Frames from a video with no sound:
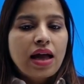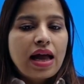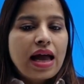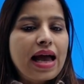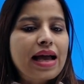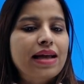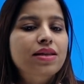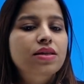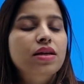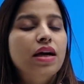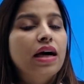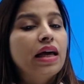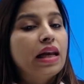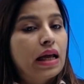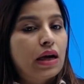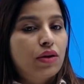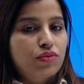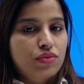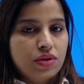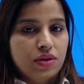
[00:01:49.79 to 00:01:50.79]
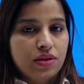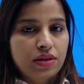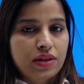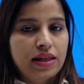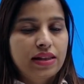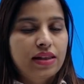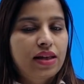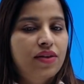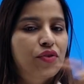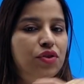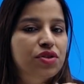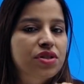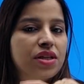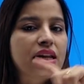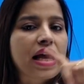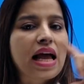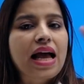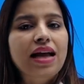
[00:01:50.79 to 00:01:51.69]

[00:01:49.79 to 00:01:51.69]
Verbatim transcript: act allowed. Then there was an